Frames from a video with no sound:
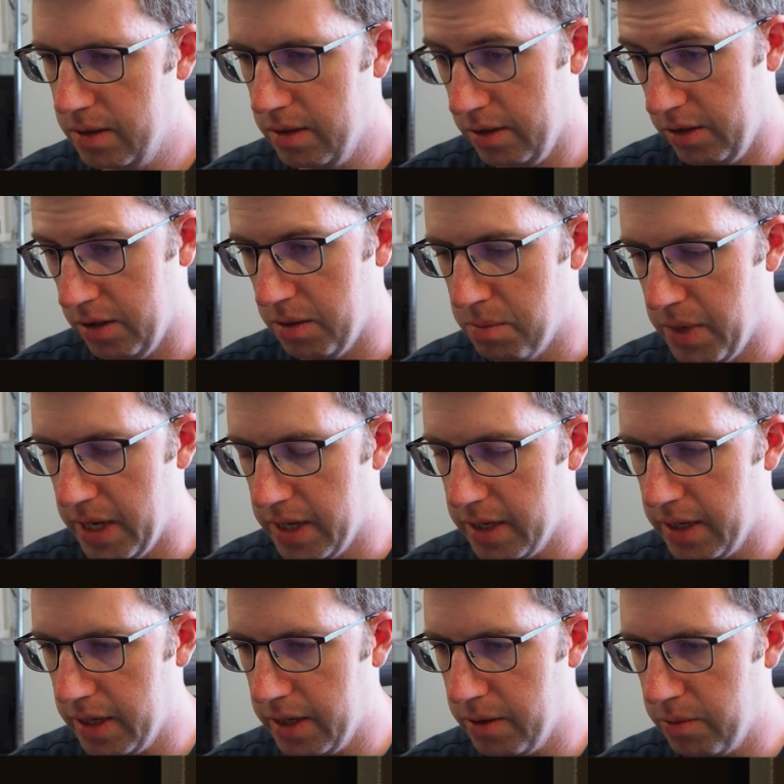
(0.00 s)
actually make
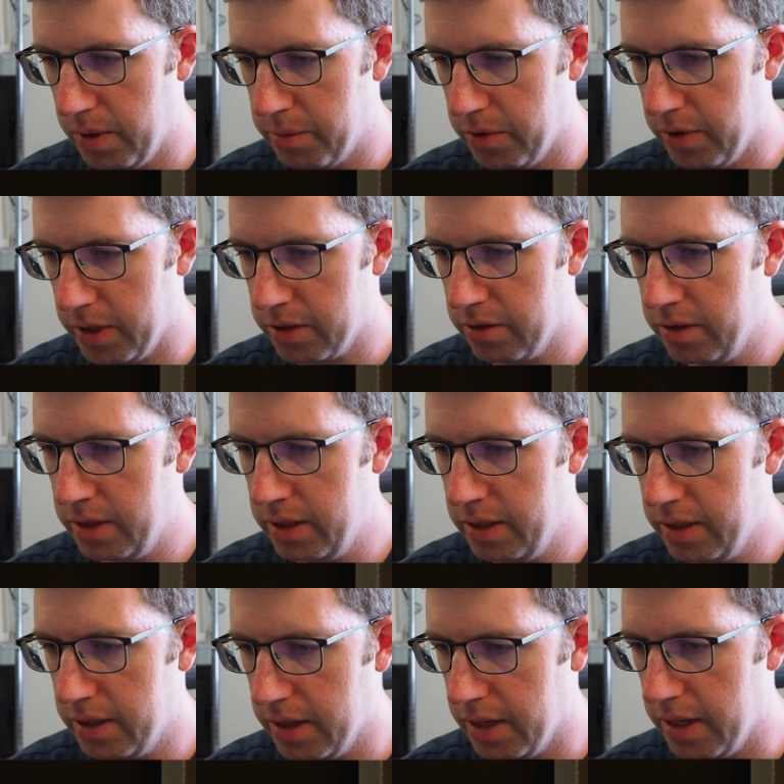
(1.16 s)
a web directory,
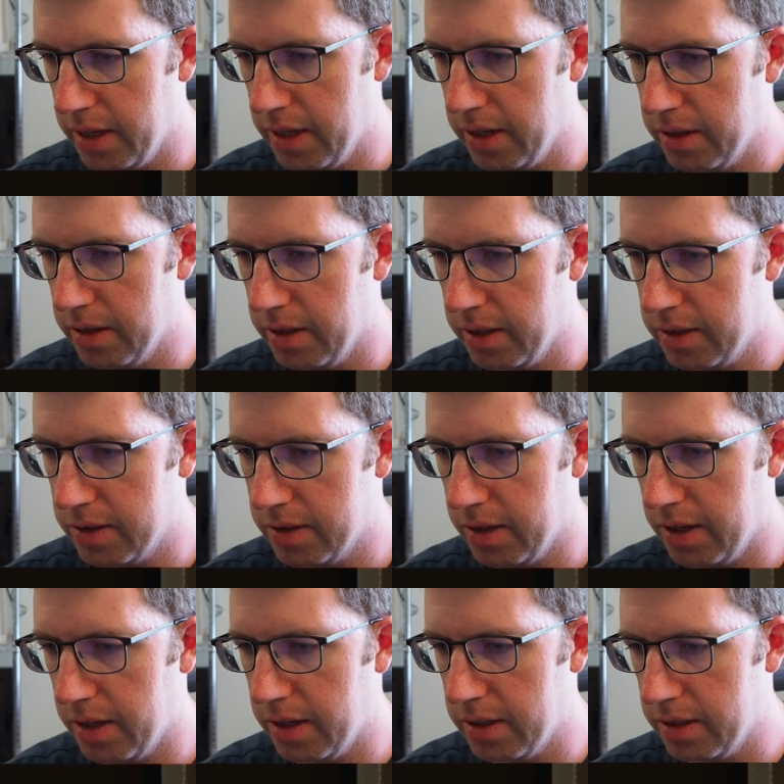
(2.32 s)
and let's
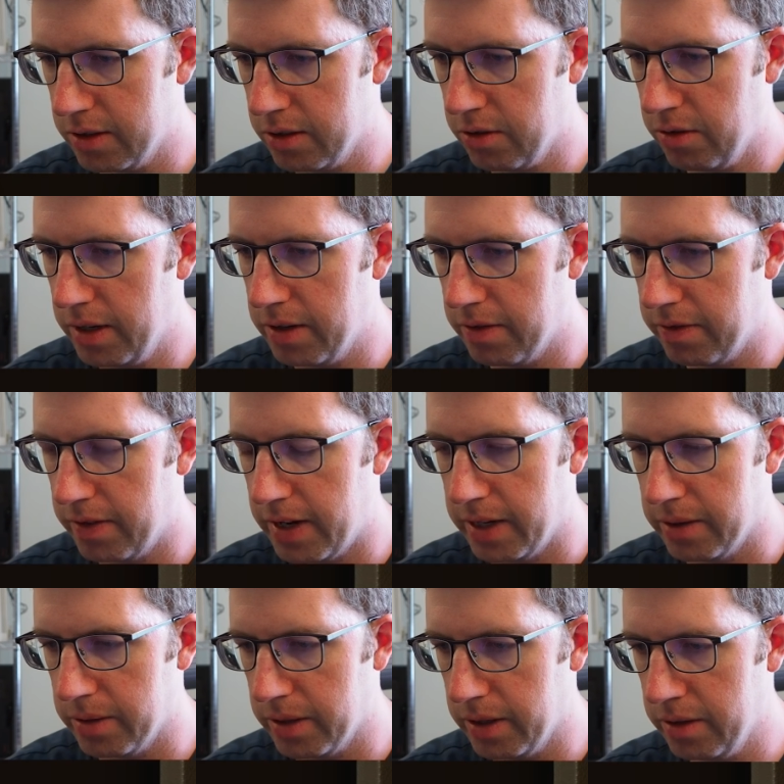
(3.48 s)
create a
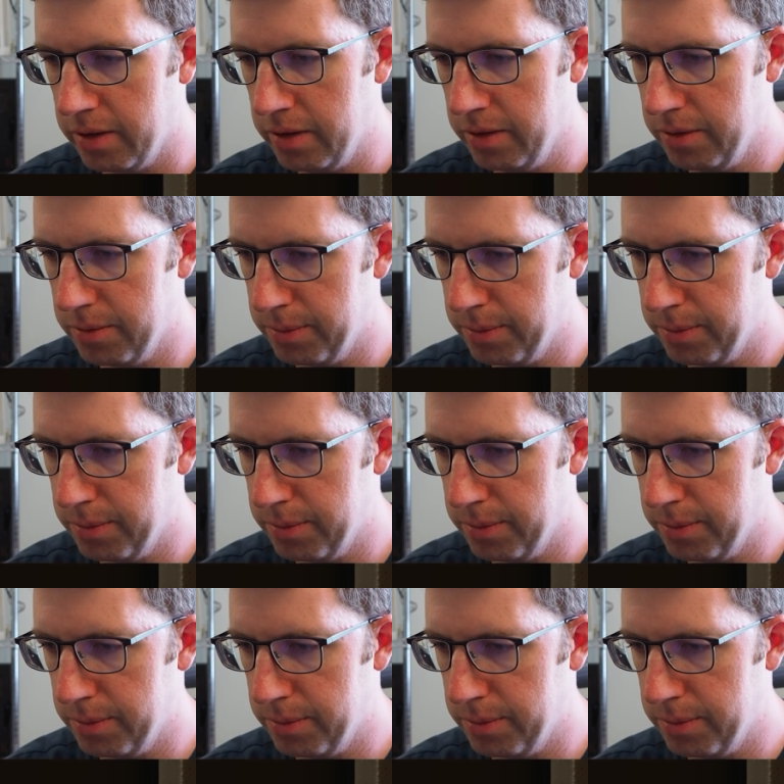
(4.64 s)
file here.